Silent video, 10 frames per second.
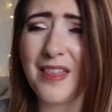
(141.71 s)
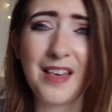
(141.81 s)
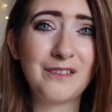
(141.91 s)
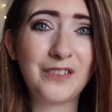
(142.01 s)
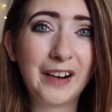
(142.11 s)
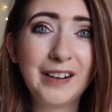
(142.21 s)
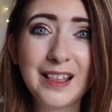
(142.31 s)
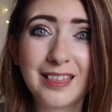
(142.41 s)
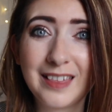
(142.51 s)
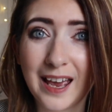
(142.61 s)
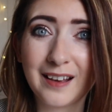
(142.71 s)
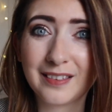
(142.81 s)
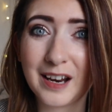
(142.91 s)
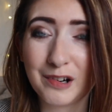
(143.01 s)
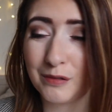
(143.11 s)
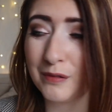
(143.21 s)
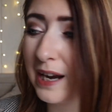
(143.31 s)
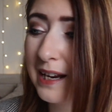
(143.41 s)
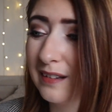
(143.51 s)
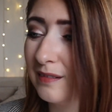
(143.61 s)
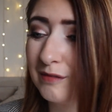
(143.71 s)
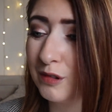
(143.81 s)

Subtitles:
They're very thick, they're great,